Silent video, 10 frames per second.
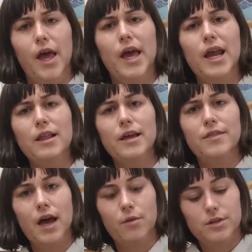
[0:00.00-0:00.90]
I like
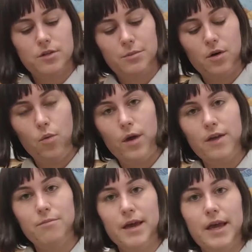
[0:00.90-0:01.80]
that one, so I'm going to
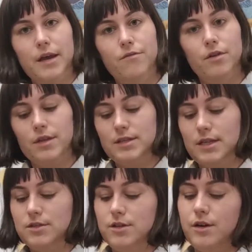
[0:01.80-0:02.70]
wave my hand in front of the
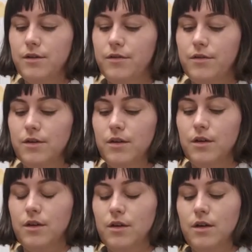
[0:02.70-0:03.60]
sensor,
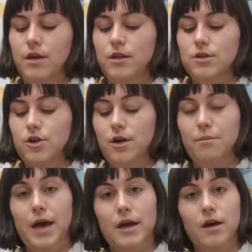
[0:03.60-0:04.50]
turn it
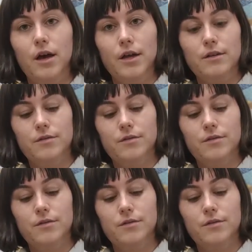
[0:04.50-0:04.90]
back on,